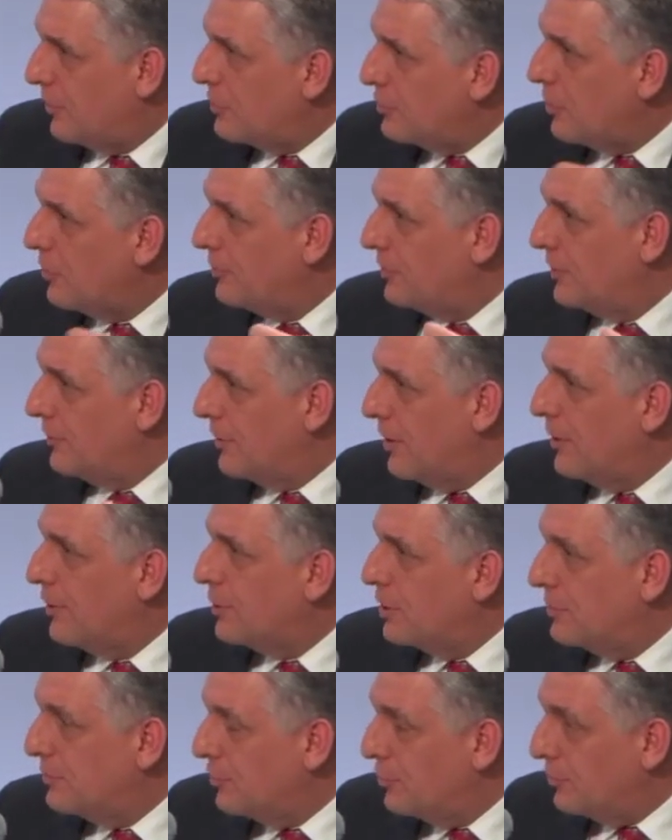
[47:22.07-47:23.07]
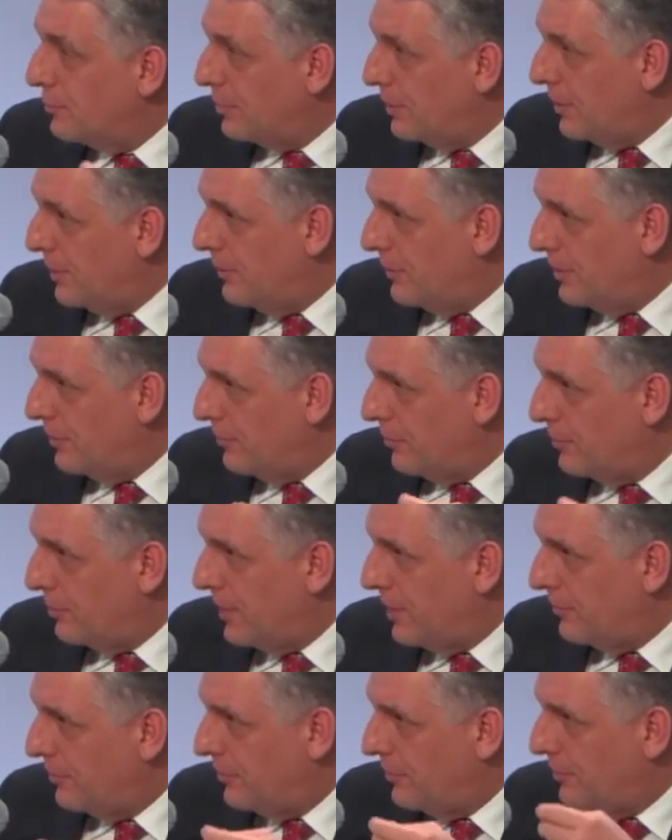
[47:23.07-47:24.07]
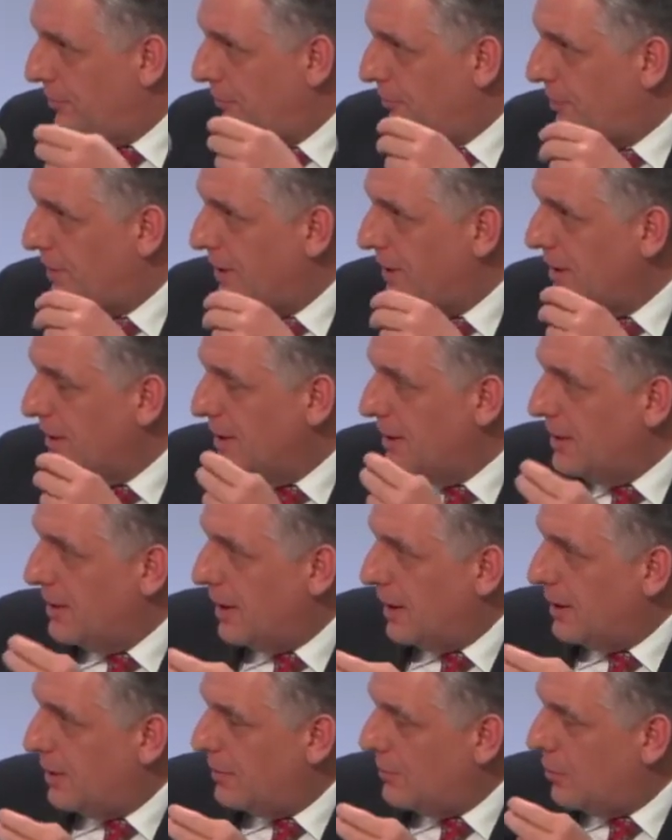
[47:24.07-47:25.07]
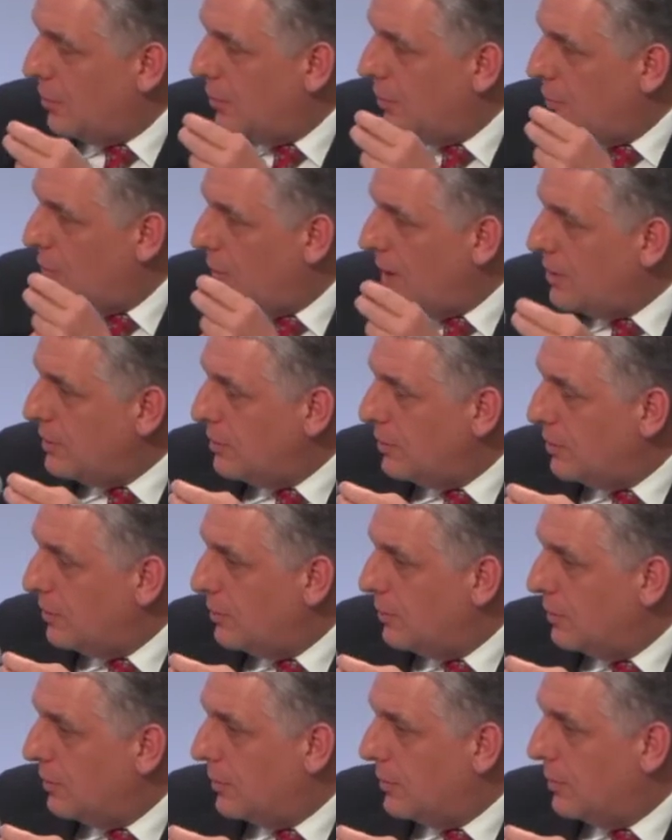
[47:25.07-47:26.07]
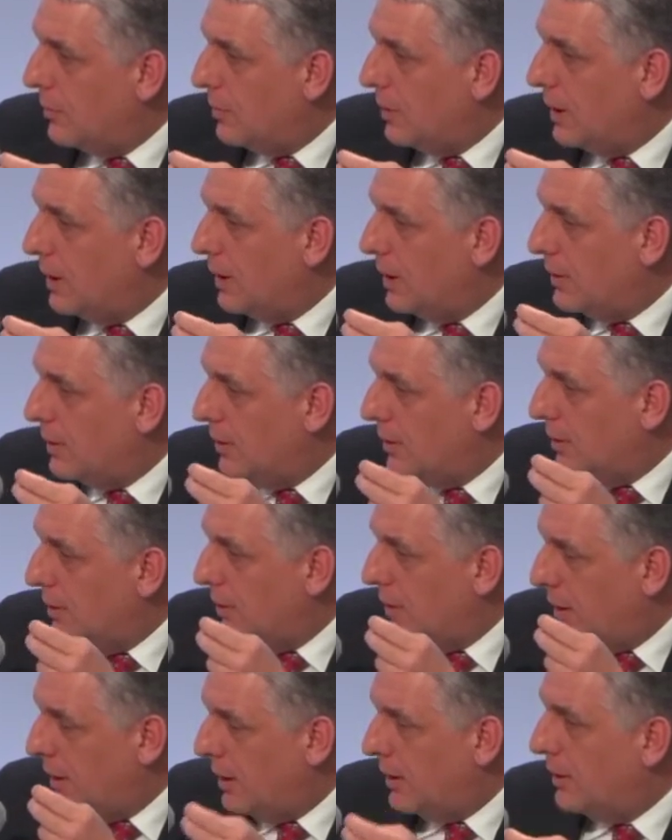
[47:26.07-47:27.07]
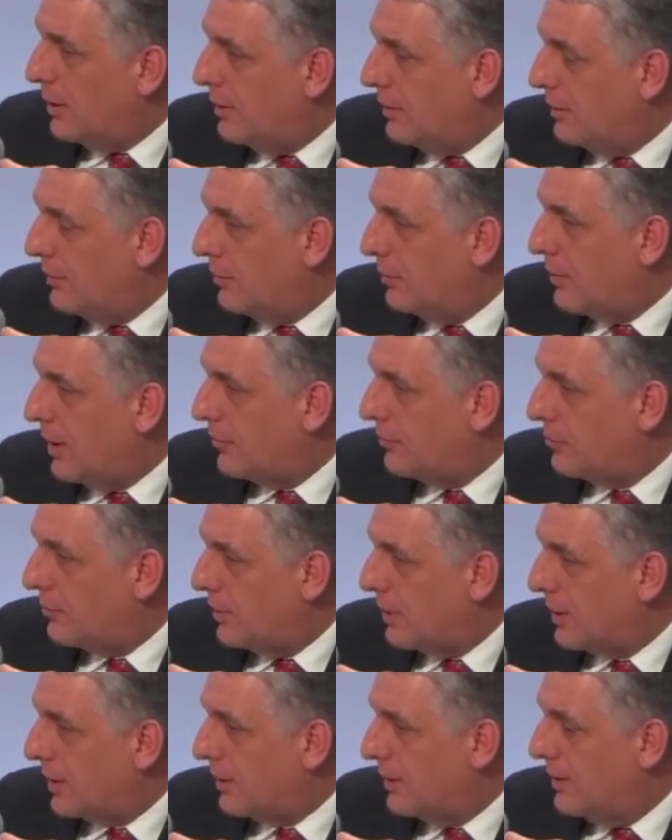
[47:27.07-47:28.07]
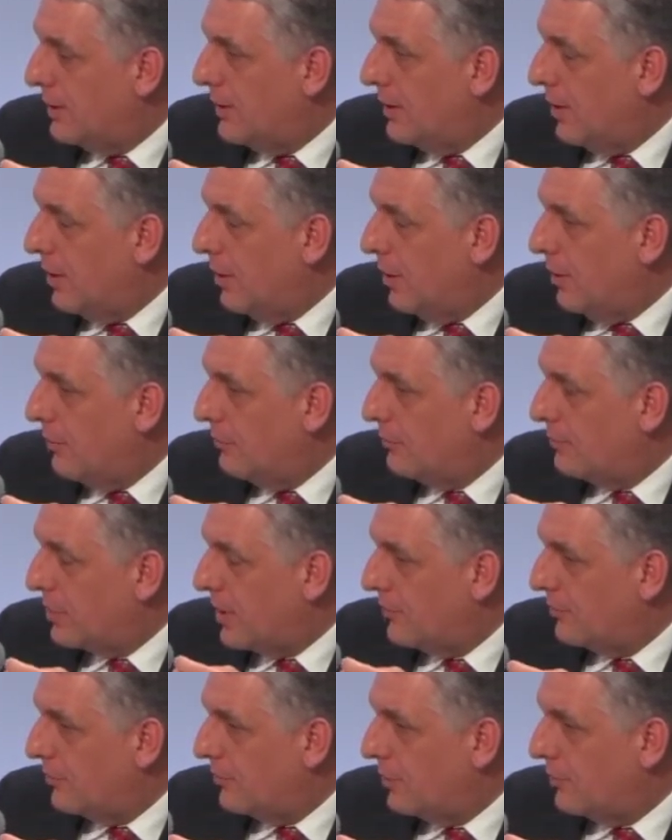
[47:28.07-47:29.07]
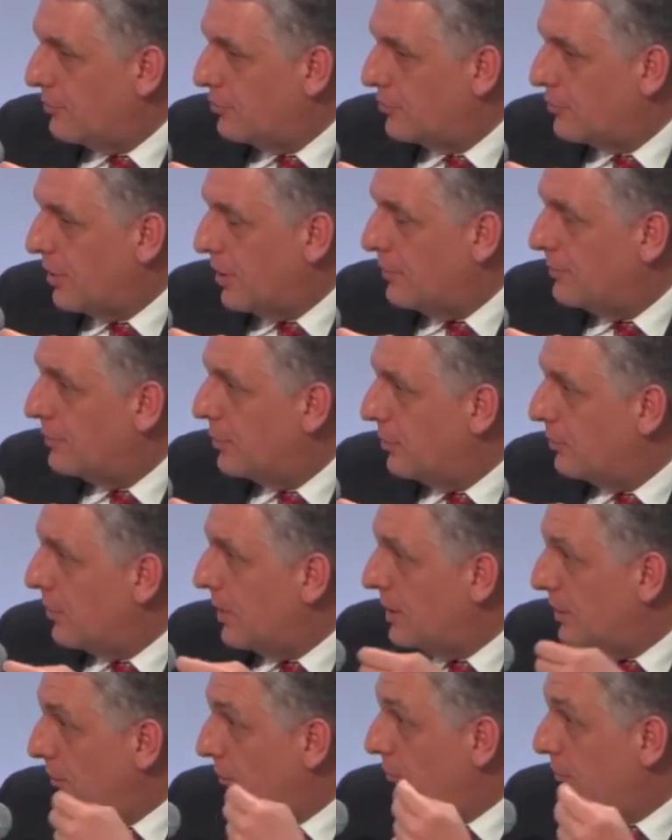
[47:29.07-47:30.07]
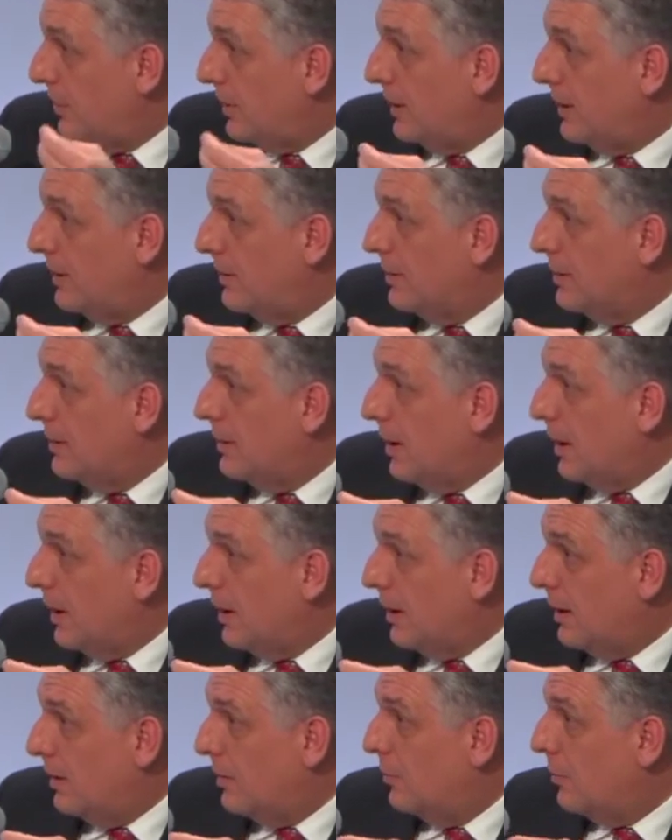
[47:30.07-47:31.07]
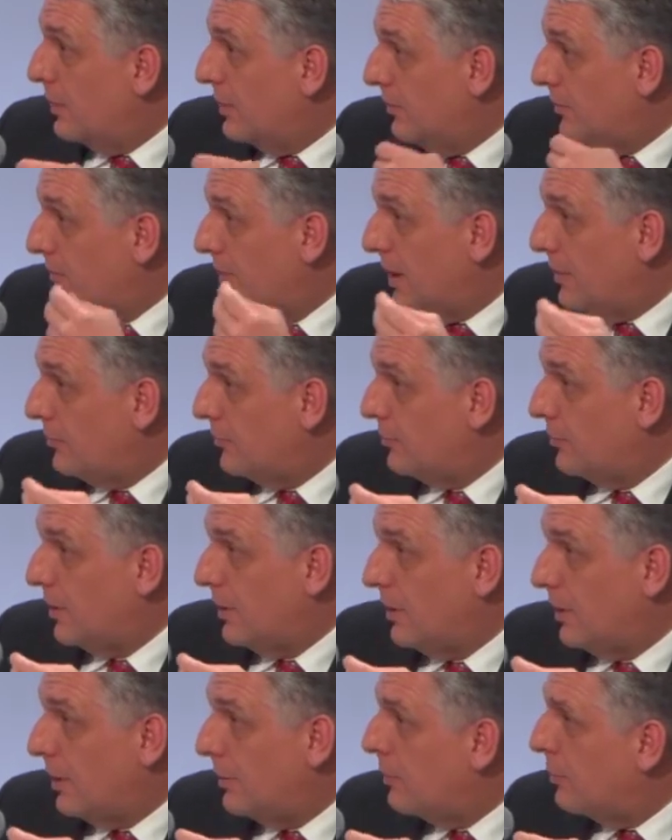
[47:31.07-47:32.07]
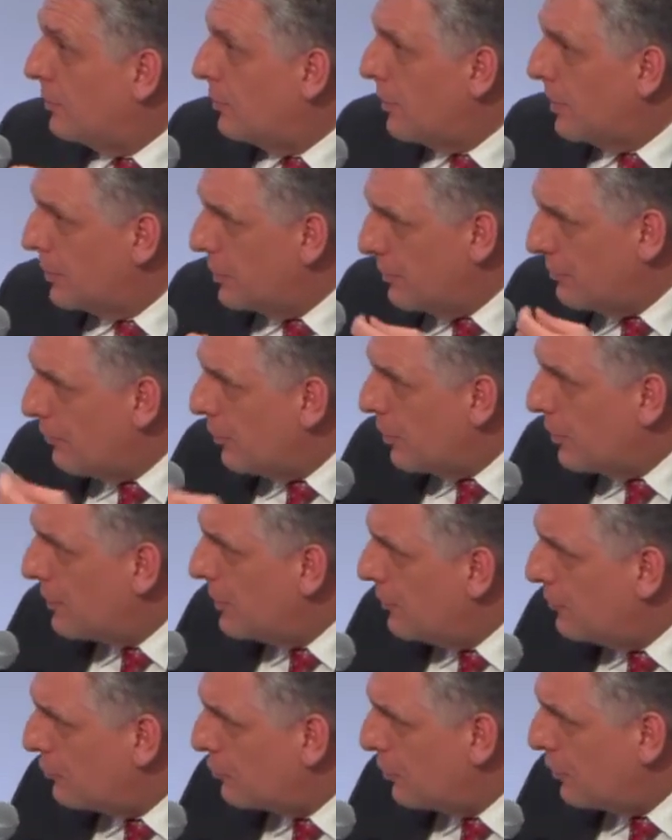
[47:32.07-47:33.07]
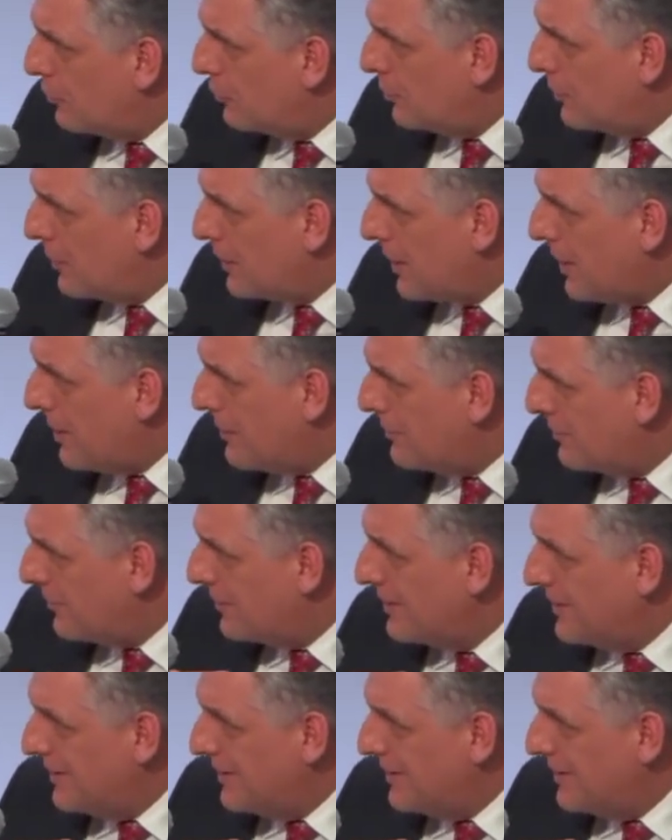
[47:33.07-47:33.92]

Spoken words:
We're not in the honeymoon period of a presidency. When you hear the rhetoric of President Trump and when you see what he says, I don't know whether you follow his Twitter account.